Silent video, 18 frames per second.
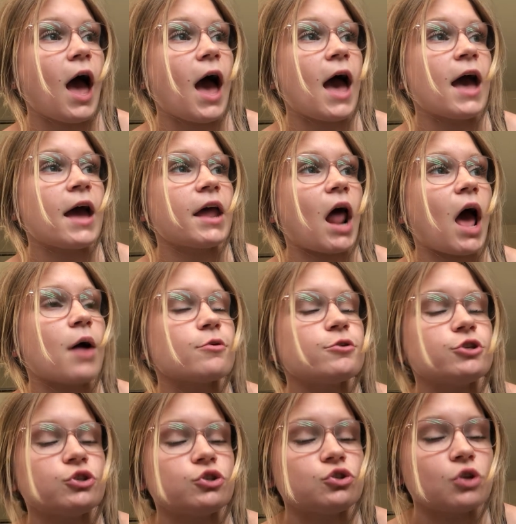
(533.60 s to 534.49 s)
And I
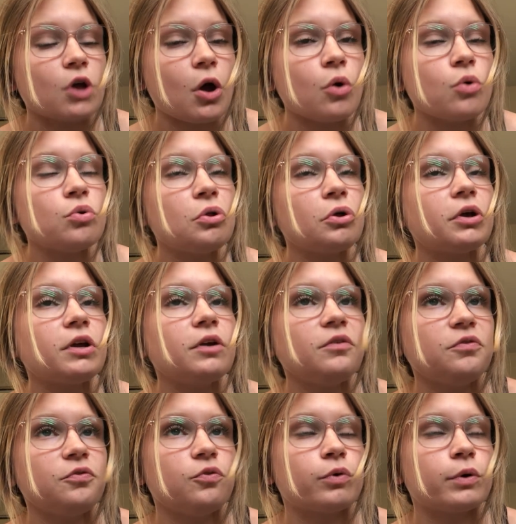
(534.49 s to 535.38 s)
was so
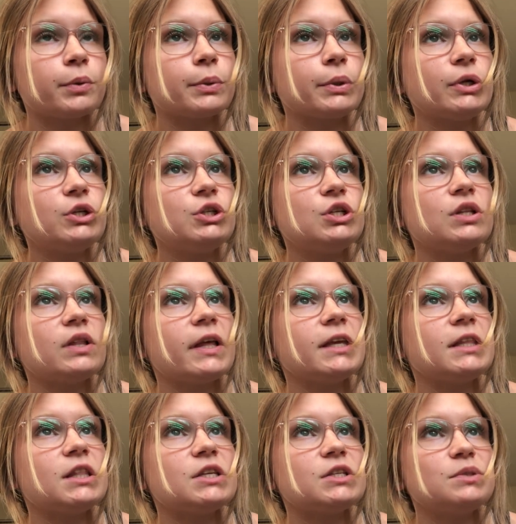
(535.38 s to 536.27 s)
looking forward to
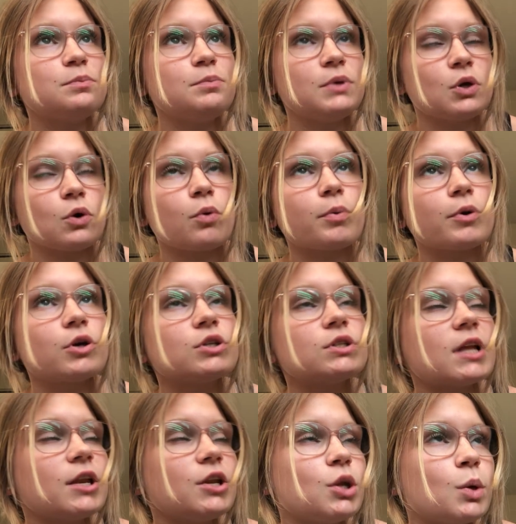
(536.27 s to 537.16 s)
like this meal
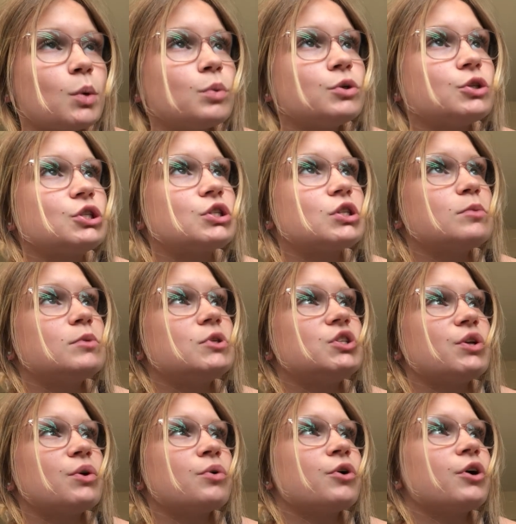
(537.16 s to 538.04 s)
because I knew it was just gonna be
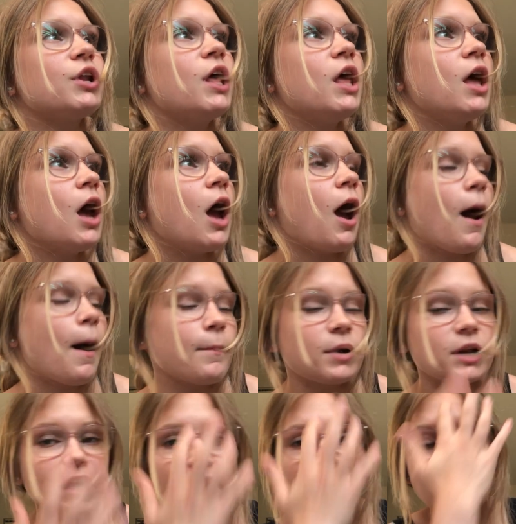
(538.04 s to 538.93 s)
so good.
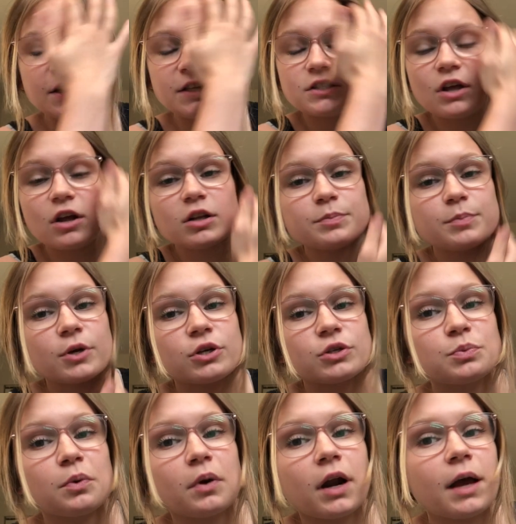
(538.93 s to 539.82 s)
But it kind of sucked
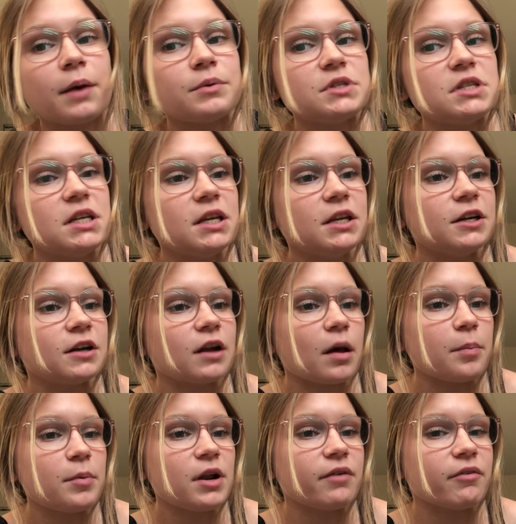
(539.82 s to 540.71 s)
because when I was heating
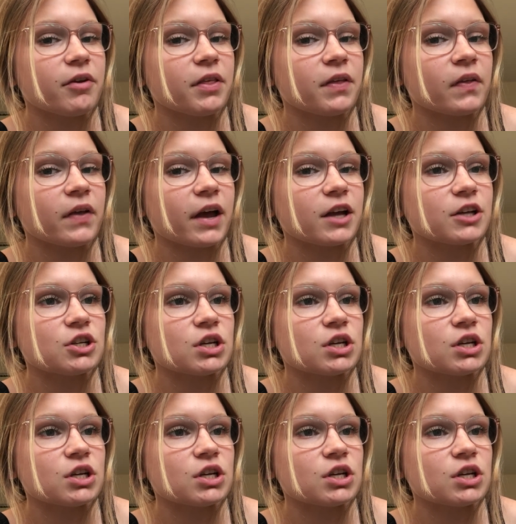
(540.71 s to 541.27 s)
up and everything, like